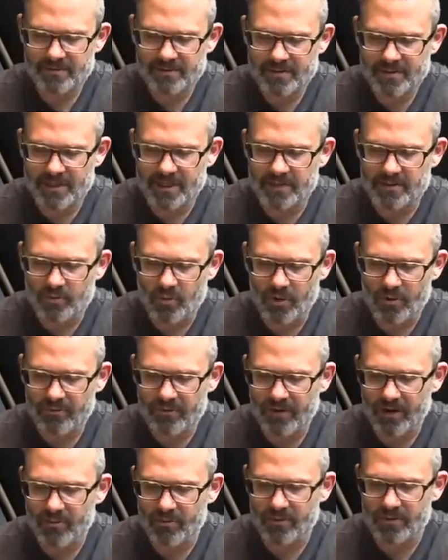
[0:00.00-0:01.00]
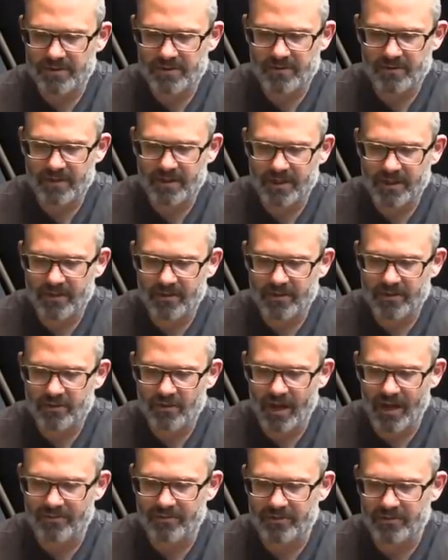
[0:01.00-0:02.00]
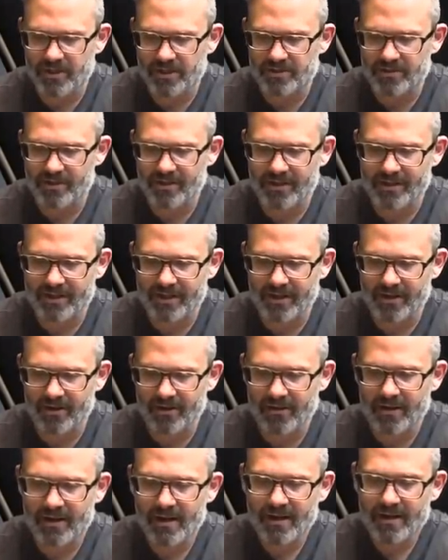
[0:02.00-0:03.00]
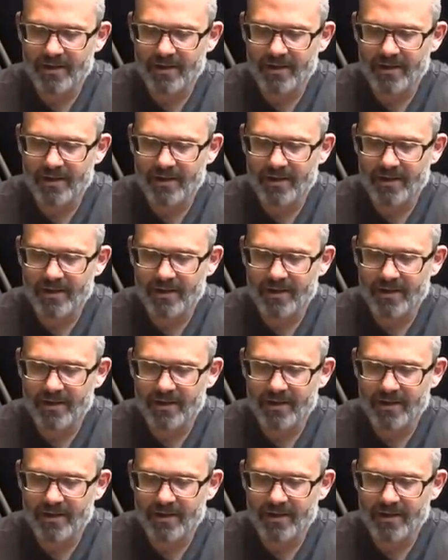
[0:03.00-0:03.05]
Siege Warfare rules are in here, Triumph and Treachery are in here,